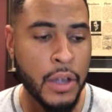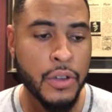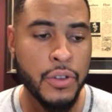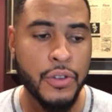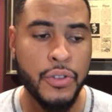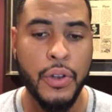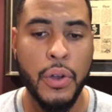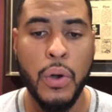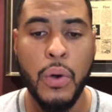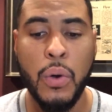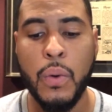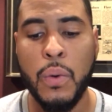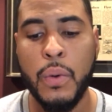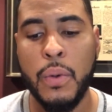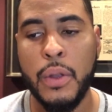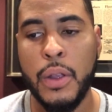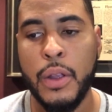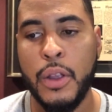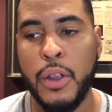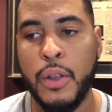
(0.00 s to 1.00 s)
So
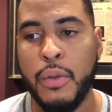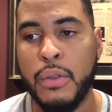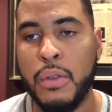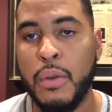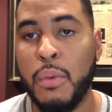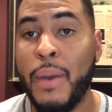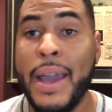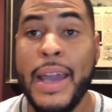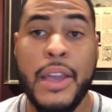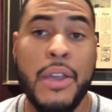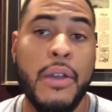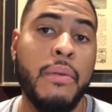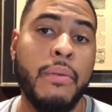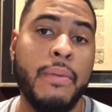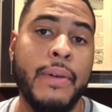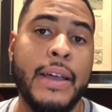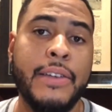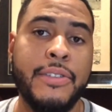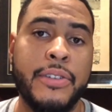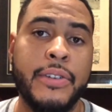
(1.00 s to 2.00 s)
the way you
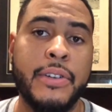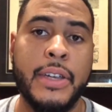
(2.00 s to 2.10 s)
raise